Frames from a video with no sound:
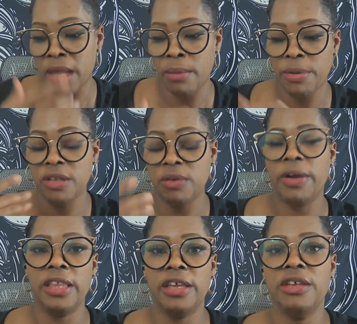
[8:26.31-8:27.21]
but the
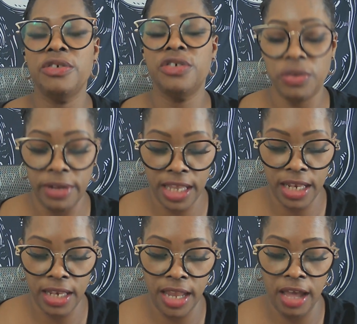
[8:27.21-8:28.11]
way that you're doing it
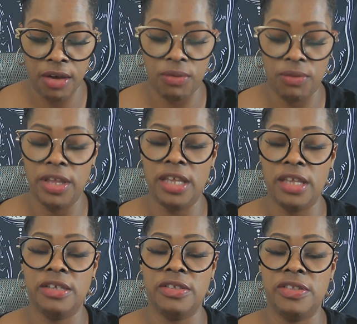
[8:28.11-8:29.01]
now
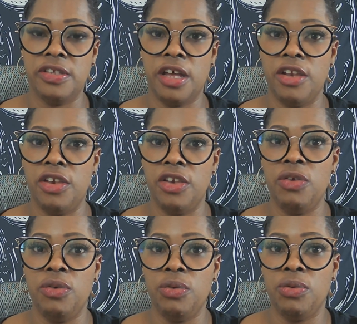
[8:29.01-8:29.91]
is a
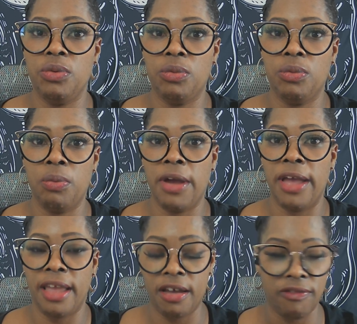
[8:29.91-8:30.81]
new
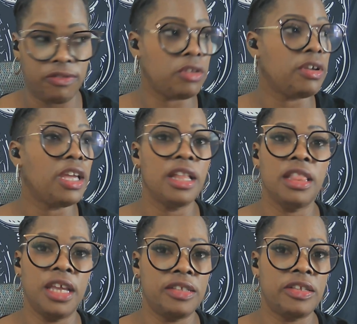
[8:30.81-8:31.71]
way of looking at
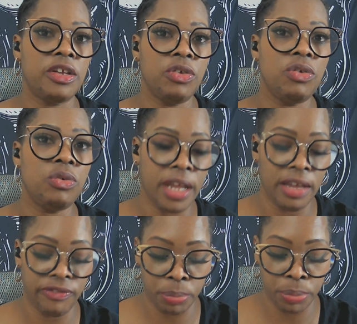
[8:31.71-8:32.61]
things and a new way
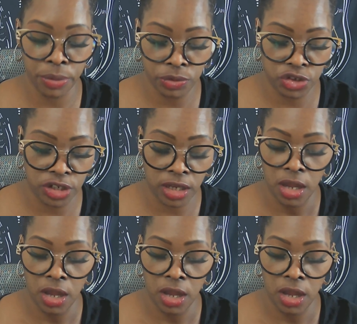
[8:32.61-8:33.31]
of approaching